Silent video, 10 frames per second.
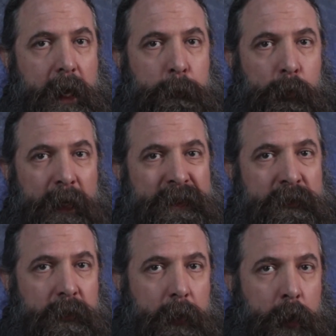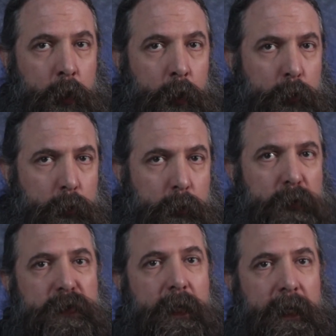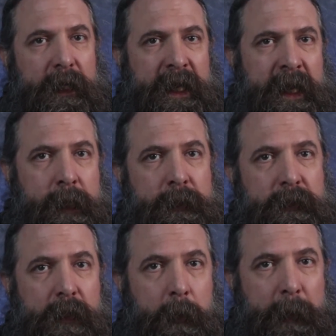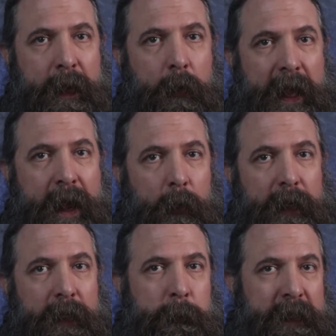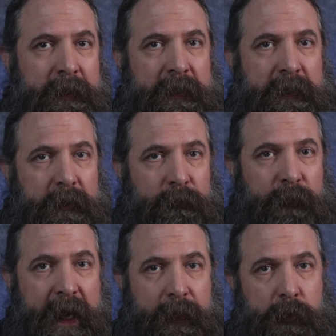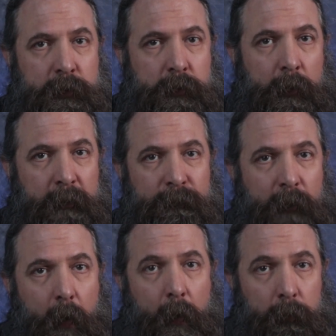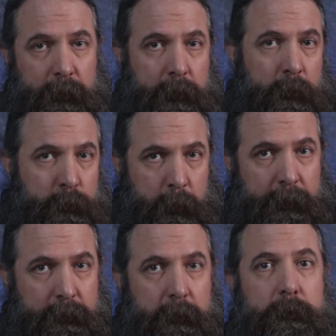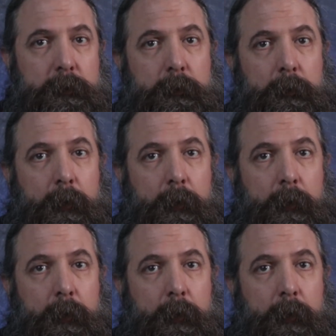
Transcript: I place clues and hints about how NPCs and factions are involved in those places.